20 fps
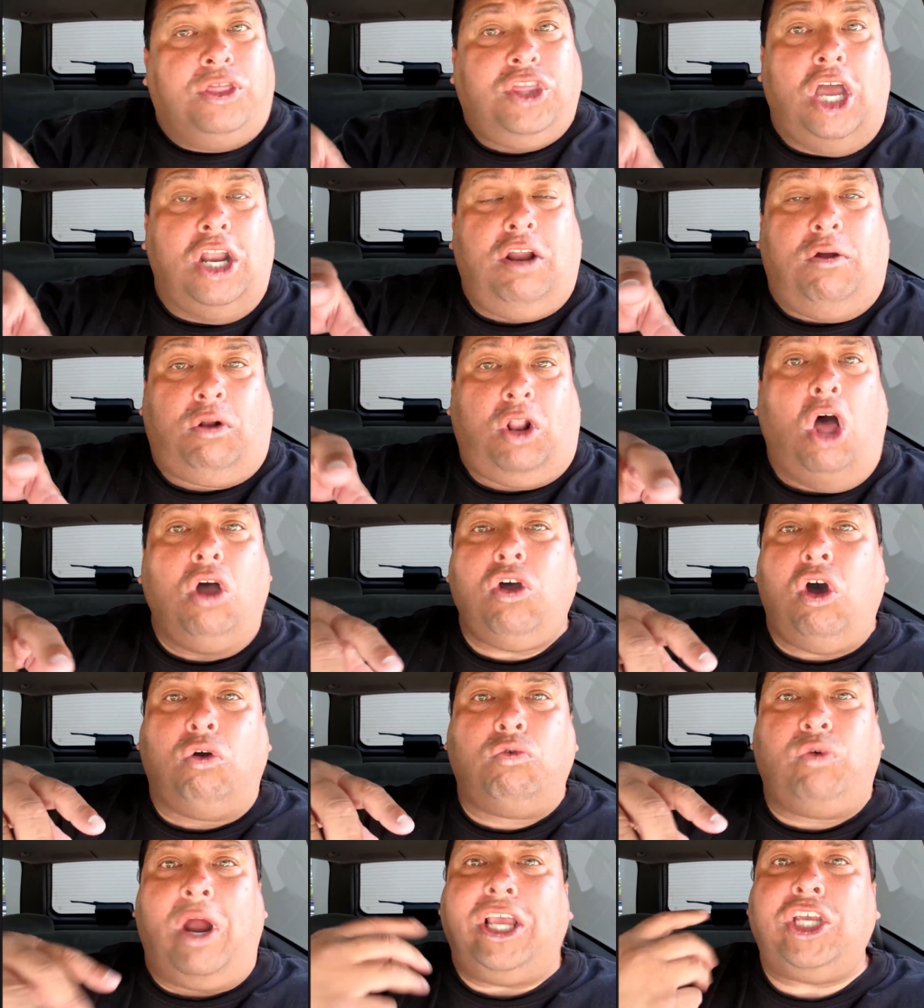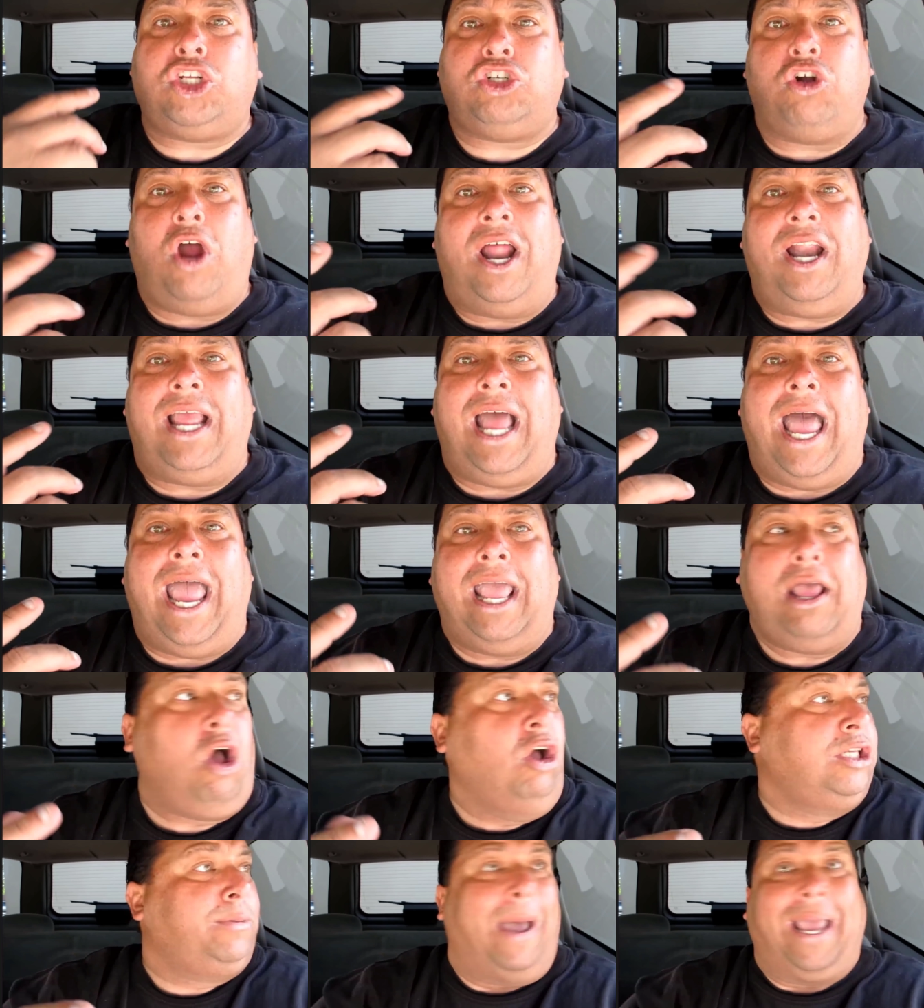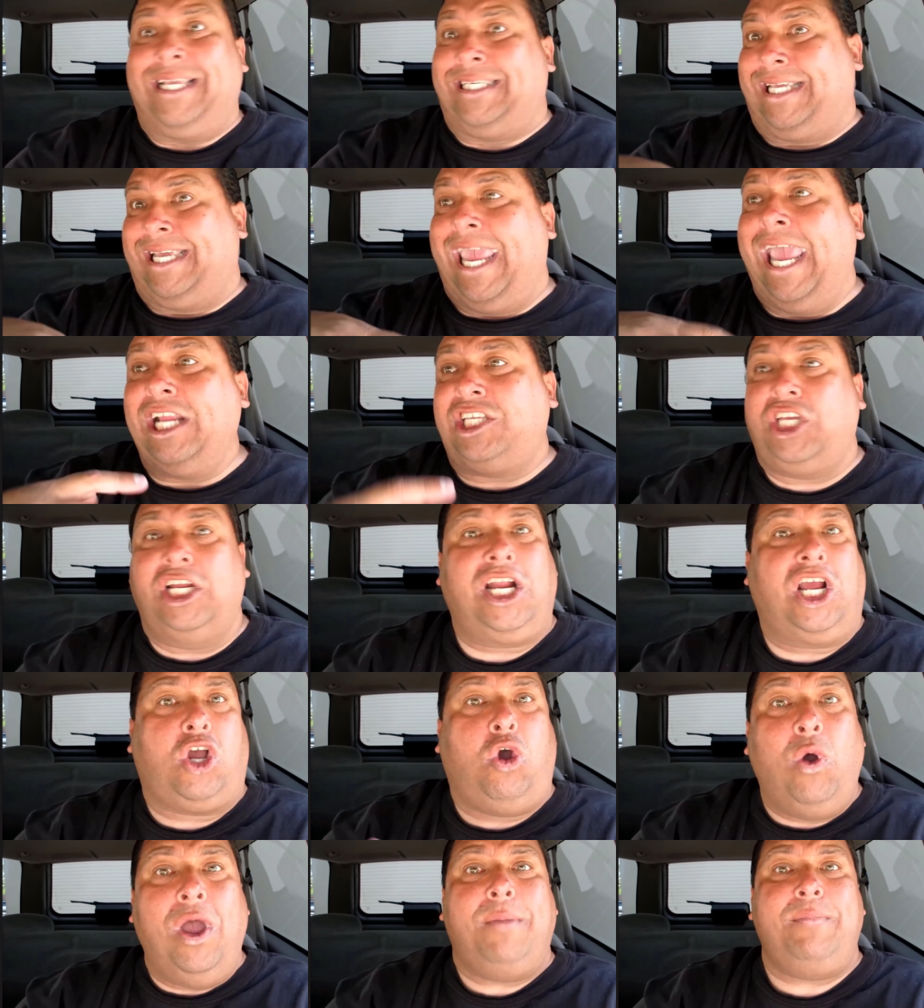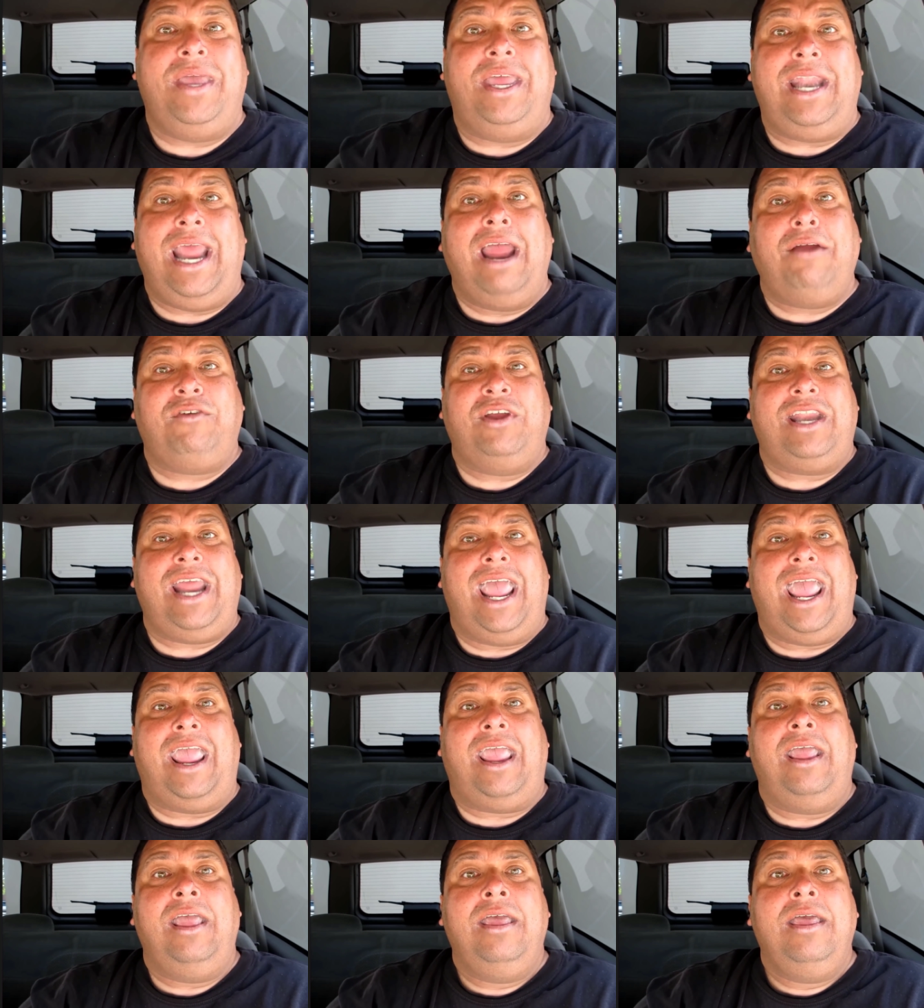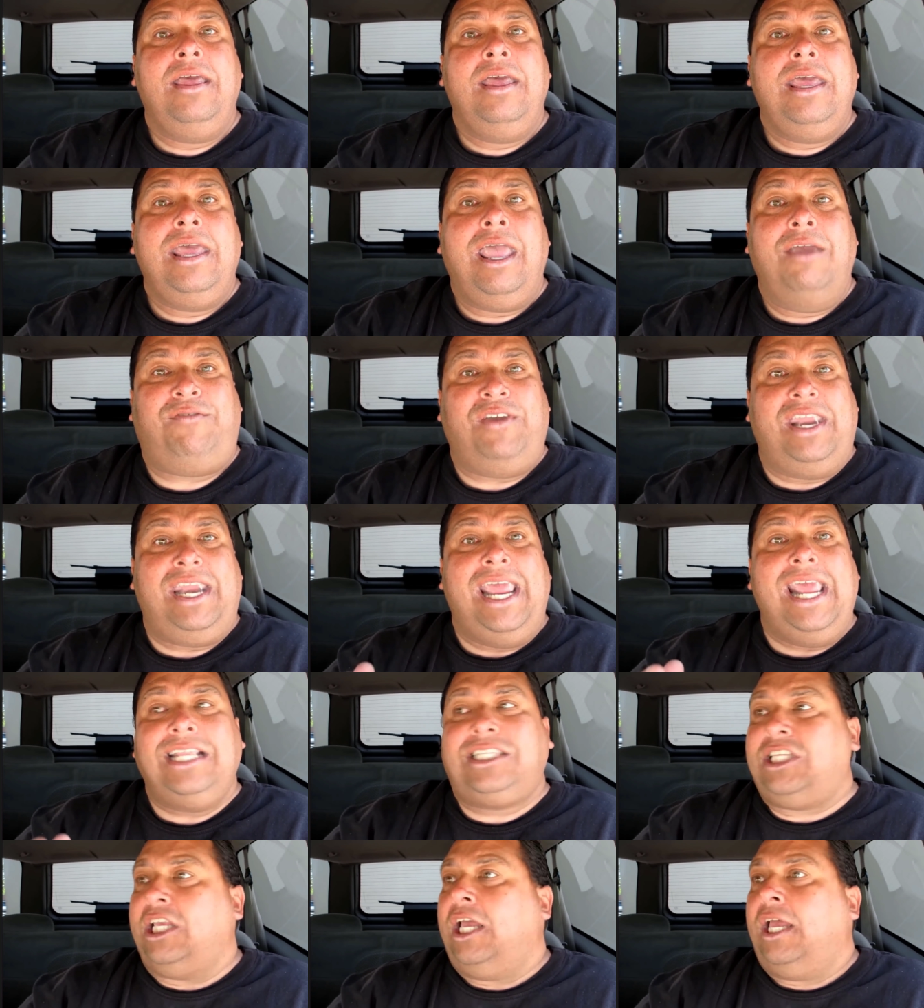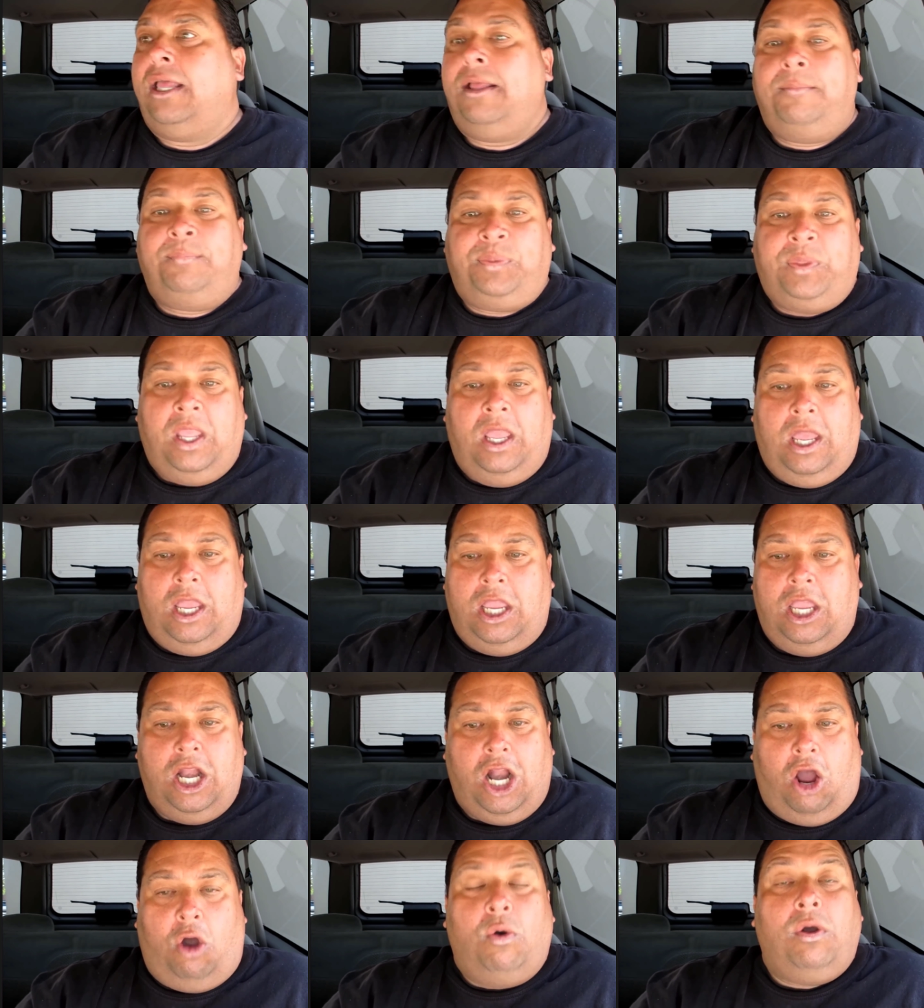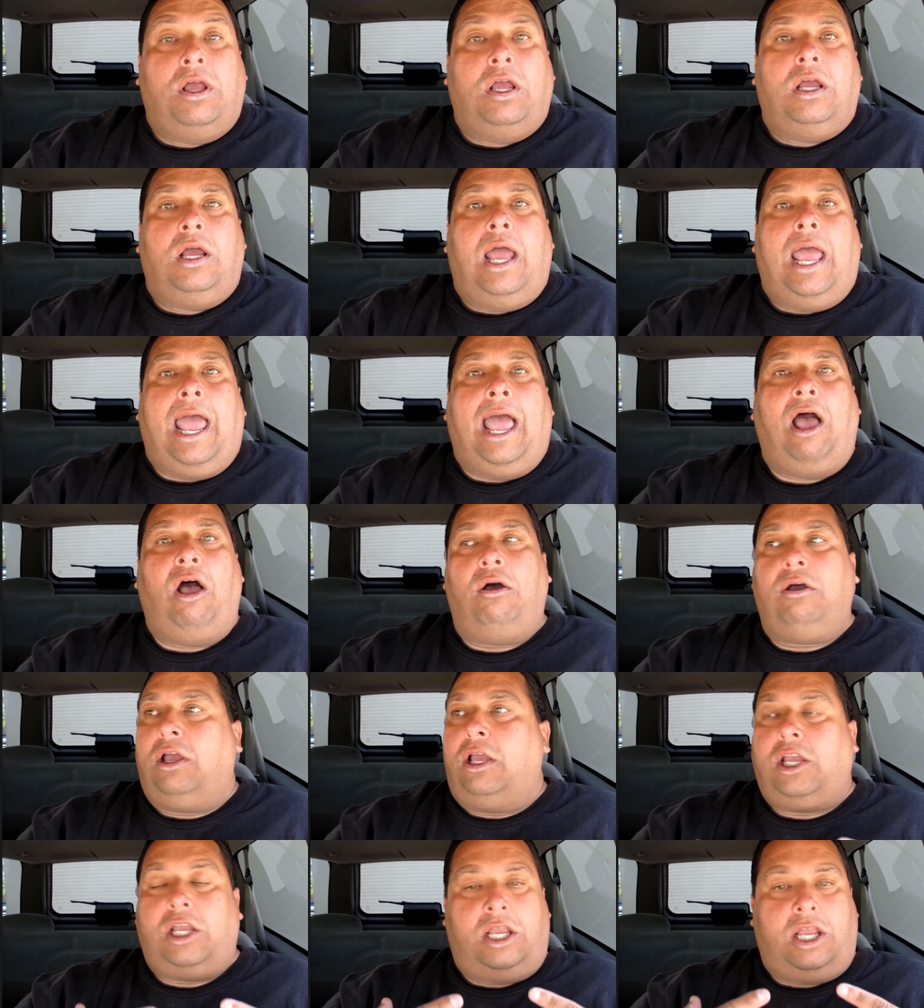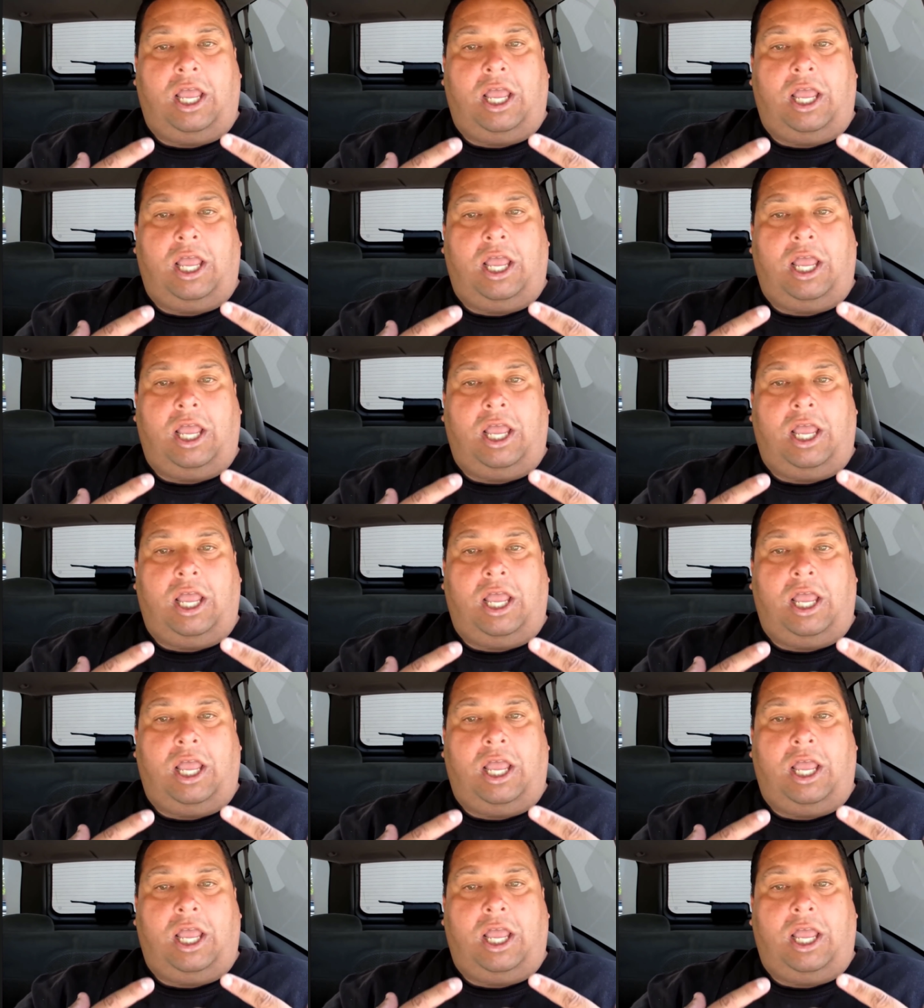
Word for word: The local restaurant guy goes buy kitchen equipment every day. If he needs to, you know, help,